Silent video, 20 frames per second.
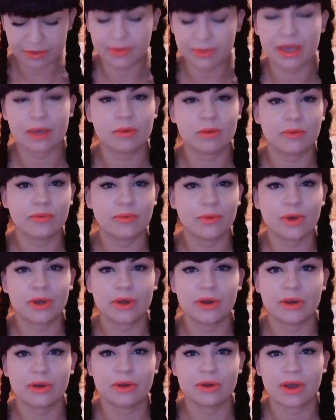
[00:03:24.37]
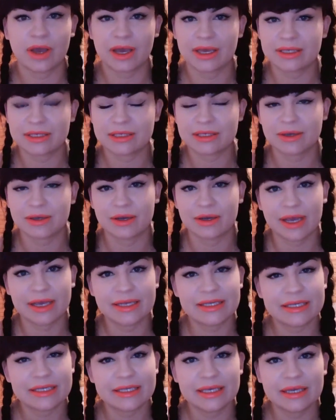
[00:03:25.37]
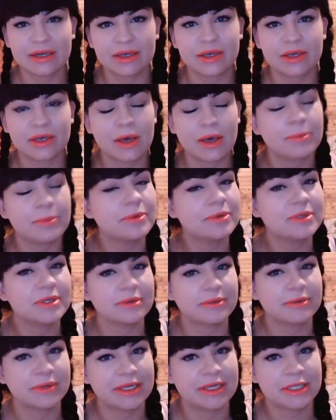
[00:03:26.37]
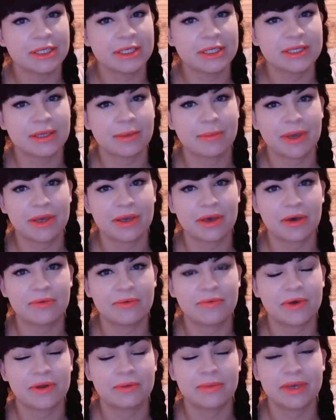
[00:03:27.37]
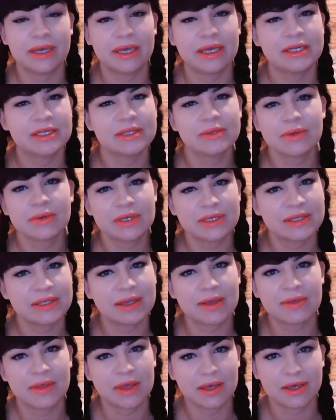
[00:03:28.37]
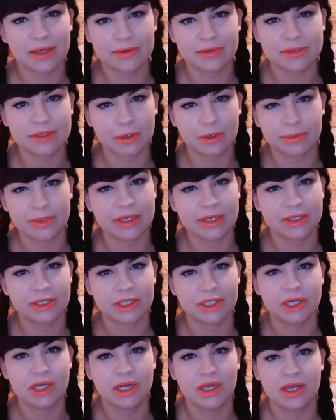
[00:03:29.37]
way, before I start, I did get a couple donations on my GoFundMe. I just wanted to say thank you so much.